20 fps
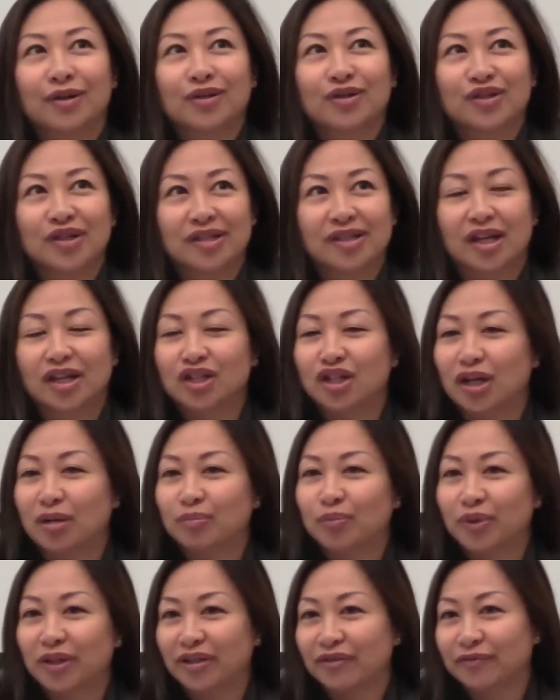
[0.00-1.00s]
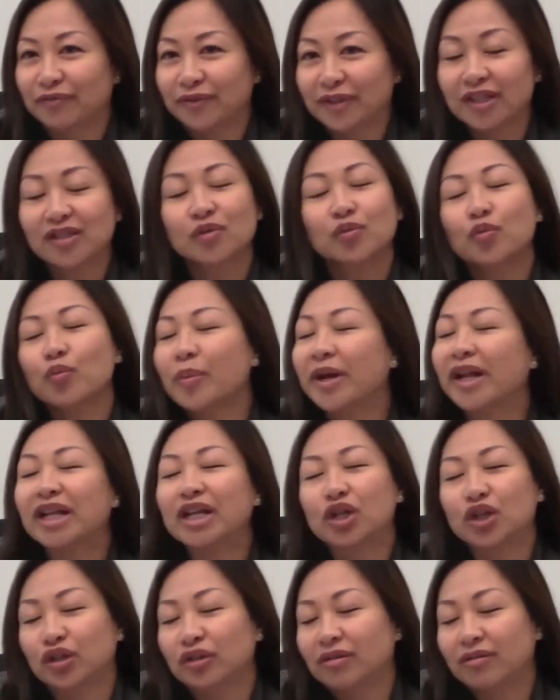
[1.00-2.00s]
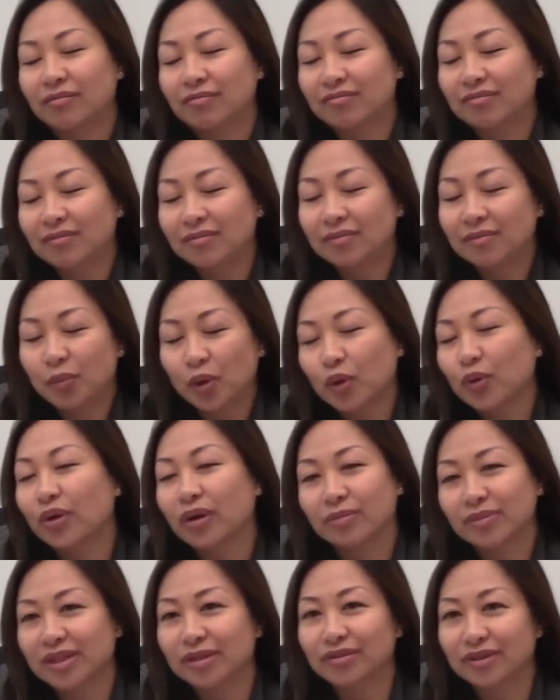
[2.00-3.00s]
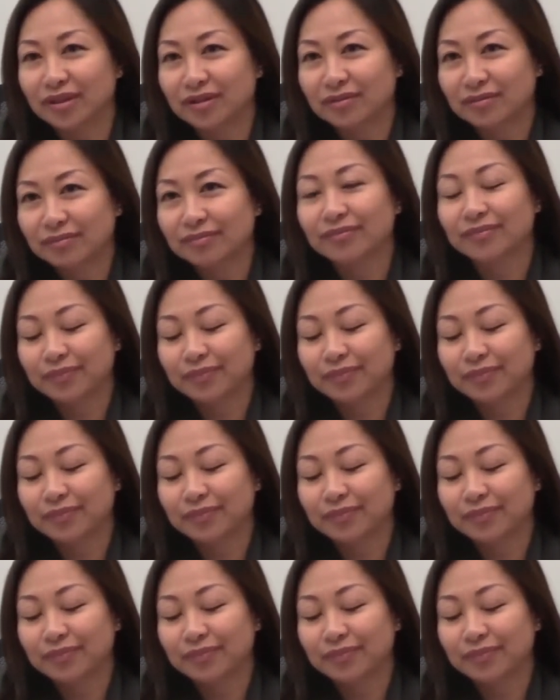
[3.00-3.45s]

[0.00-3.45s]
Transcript: just adopt whatever. There's so many good programs out there,